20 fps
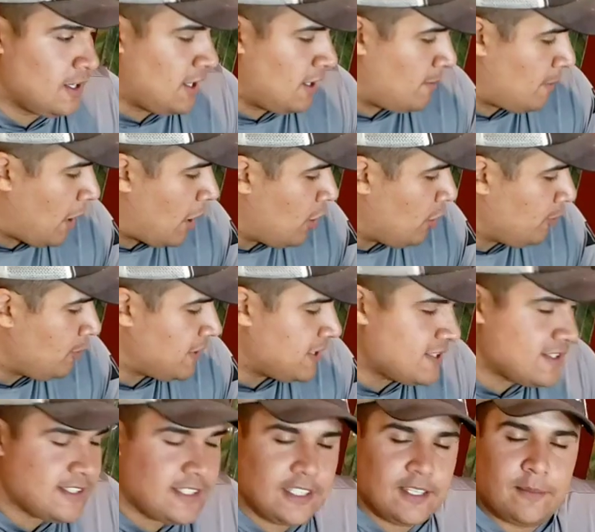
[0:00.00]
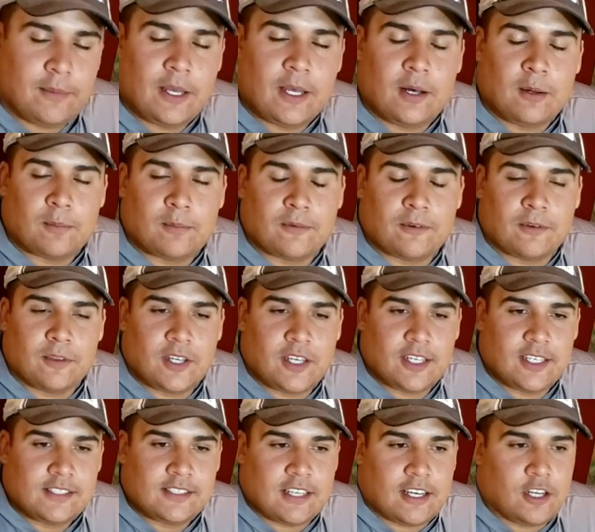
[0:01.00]
I hope this tip helped for
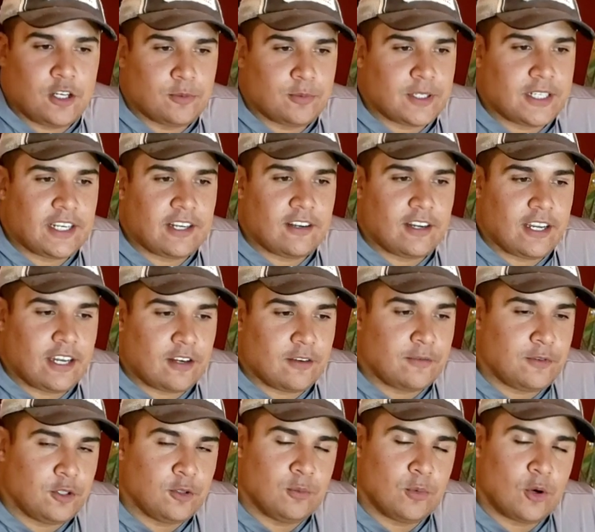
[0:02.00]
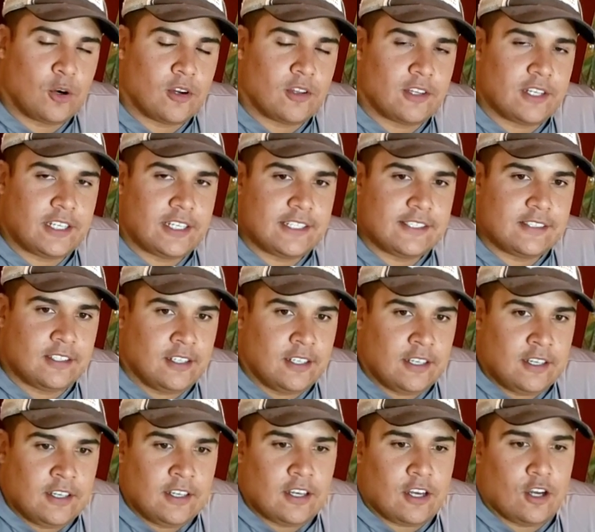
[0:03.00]
this. I hope to carry out a few more of these
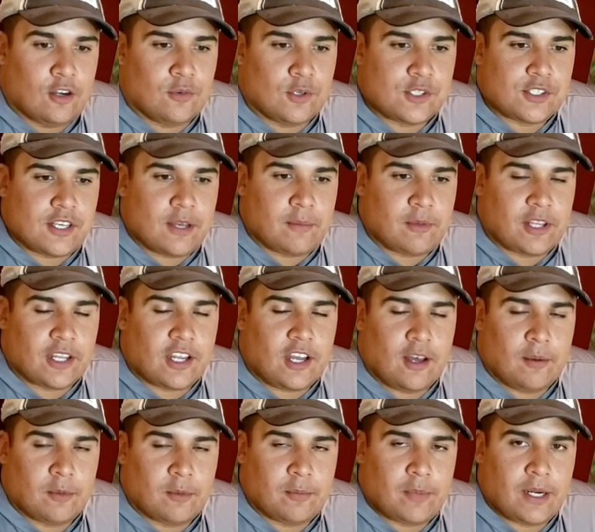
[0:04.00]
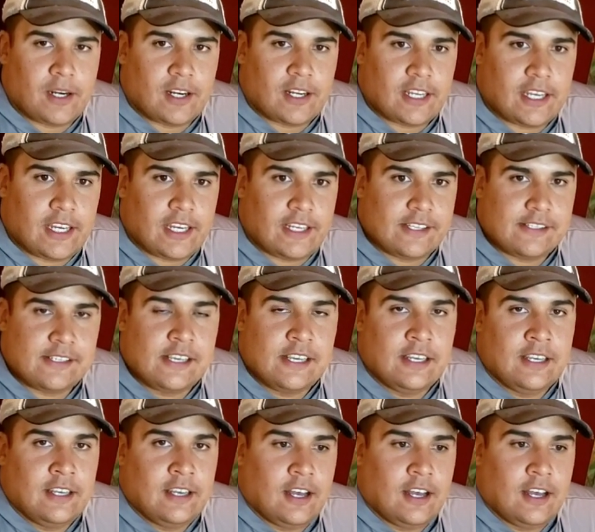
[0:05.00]
over some of the common barricades.